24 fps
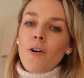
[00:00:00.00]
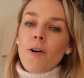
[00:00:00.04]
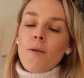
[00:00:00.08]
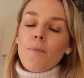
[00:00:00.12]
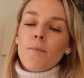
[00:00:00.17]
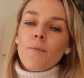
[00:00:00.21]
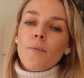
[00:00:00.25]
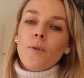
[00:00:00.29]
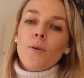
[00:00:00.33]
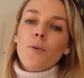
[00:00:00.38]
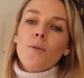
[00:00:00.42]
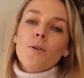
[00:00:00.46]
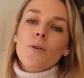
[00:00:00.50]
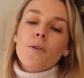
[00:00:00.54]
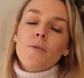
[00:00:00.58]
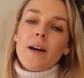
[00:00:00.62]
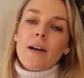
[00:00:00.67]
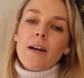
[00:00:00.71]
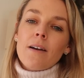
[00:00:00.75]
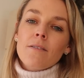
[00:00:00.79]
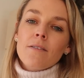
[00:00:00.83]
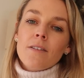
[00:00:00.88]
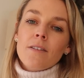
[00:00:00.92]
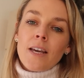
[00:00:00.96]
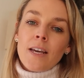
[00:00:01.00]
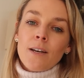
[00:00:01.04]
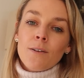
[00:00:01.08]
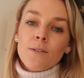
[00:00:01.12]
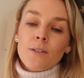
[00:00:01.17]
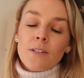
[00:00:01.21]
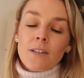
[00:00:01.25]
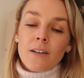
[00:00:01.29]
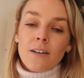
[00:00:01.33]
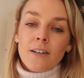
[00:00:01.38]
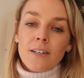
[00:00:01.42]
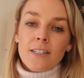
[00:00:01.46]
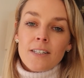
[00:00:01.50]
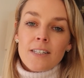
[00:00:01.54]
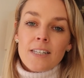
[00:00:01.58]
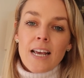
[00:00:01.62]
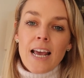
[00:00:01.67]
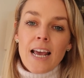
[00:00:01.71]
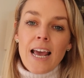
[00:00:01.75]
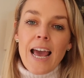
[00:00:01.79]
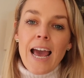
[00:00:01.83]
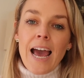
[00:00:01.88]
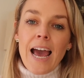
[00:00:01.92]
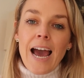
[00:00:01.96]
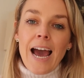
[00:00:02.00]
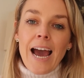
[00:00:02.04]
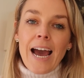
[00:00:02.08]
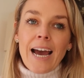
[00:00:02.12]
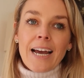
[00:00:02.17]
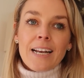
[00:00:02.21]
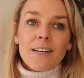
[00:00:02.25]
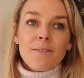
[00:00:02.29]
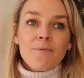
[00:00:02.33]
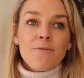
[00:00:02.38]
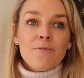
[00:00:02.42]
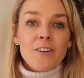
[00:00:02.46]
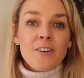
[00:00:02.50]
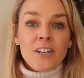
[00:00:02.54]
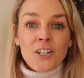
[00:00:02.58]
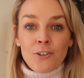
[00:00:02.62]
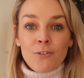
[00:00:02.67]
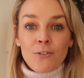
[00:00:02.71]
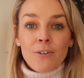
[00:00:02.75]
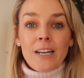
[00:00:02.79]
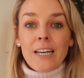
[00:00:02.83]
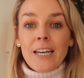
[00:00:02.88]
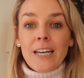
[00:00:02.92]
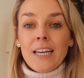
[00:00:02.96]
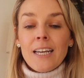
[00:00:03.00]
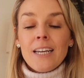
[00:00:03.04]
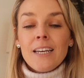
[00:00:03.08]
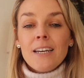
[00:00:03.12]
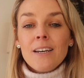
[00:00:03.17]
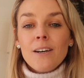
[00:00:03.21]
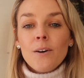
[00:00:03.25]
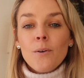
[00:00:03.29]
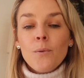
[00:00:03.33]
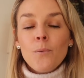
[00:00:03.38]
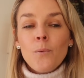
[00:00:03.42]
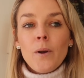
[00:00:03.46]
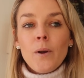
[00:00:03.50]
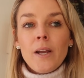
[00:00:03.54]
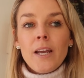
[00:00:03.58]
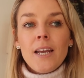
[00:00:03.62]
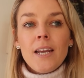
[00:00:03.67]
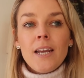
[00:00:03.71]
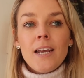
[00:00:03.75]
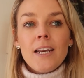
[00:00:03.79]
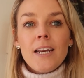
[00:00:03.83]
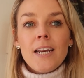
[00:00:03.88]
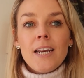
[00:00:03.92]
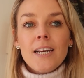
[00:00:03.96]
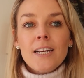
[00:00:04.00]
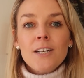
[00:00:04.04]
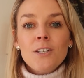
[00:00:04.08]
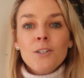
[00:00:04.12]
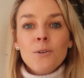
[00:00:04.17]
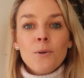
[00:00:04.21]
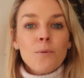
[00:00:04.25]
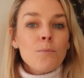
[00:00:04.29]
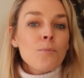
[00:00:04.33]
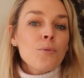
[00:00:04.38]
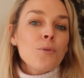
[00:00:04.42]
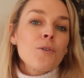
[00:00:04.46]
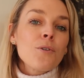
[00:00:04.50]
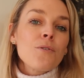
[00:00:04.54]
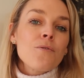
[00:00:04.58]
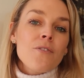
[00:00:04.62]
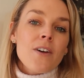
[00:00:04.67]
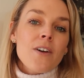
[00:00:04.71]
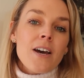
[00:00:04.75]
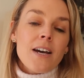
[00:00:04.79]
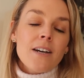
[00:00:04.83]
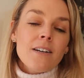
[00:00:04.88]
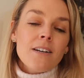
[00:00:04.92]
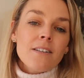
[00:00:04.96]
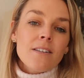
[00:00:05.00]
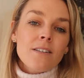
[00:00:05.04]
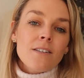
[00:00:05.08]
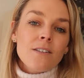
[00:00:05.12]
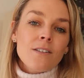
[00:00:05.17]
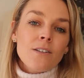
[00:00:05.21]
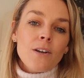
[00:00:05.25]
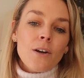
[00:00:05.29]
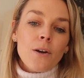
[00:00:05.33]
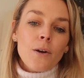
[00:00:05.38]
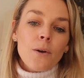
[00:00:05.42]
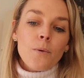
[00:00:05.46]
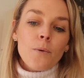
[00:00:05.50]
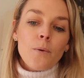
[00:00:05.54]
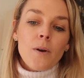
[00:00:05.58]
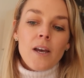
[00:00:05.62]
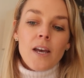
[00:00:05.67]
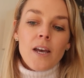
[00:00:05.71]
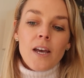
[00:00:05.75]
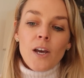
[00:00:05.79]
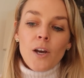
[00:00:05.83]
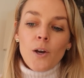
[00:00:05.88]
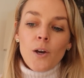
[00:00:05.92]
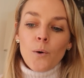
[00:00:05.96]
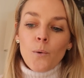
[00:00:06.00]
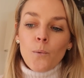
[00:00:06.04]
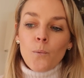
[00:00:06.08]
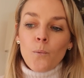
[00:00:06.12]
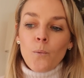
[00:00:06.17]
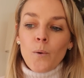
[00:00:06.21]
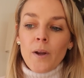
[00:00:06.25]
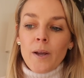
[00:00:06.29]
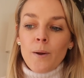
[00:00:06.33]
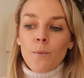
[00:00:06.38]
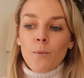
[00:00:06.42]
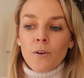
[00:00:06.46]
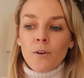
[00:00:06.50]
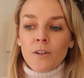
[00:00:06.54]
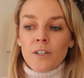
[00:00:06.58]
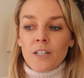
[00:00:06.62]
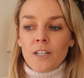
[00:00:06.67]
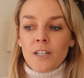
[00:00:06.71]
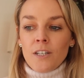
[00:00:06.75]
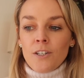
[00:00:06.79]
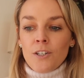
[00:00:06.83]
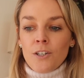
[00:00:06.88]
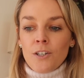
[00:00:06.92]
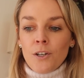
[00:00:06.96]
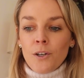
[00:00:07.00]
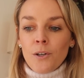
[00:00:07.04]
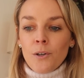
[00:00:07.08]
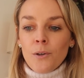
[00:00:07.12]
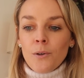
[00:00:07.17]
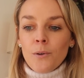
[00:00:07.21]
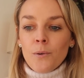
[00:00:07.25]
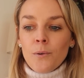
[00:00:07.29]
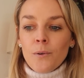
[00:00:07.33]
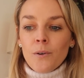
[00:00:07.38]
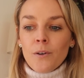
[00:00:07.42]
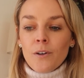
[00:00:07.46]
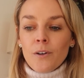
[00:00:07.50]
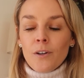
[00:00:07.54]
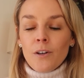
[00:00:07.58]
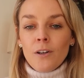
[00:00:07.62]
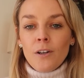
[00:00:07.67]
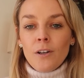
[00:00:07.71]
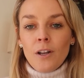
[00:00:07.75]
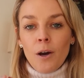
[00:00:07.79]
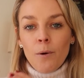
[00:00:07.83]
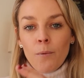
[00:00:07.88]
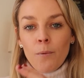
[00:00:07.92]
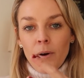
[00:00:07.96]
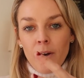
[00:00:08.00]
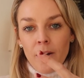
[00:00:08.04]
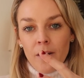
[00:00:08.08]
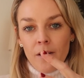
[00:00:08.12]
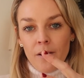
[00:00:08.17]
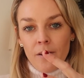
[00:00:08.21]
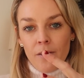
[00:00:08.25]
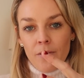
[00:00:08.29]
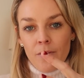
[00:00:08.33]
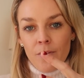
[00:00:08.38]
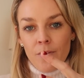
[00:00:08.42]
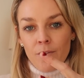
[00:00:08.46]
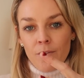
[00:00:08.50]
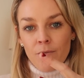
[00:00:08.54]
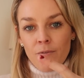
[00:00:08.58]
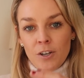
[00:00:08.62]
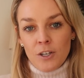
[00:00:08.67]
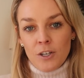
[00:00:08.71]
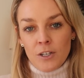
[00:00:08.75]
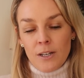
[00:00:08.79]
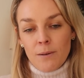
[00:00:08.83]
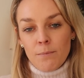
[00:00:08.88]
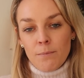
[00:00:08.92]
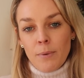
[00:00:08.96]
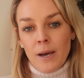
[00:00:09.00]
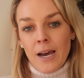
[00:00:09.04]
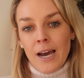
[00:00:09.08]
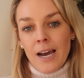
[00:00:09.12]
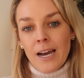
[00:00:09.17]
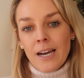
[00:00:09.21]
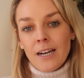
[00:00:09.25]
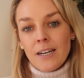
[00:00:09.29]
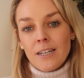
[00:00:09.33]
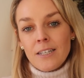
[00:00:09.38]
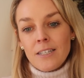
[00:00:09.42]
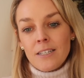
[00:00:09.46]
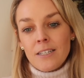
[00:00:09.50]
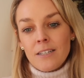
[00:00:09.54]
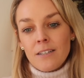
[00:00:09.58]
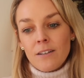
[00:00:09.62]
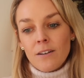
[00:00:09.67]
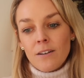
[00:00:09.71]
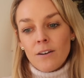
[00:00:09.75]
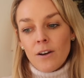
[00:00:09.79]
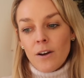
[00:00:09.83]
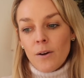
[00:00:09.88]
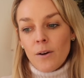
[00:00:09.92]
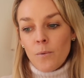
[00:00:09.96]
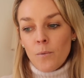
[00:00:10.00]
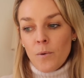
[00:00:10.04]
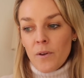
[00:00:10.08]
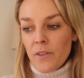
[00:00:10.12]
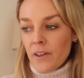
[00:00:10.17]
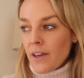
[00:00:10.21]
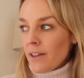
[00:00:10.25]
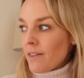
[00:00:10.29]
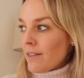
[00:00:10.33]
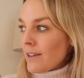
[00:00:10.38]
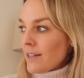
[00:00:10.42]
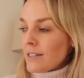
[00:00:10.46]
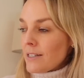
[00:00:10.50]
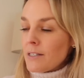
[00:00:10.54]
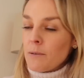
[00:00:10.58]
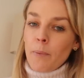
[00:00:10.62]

from all around the hillsides. And visually, we needed to improve that. So we wanted to lower the visual impact within this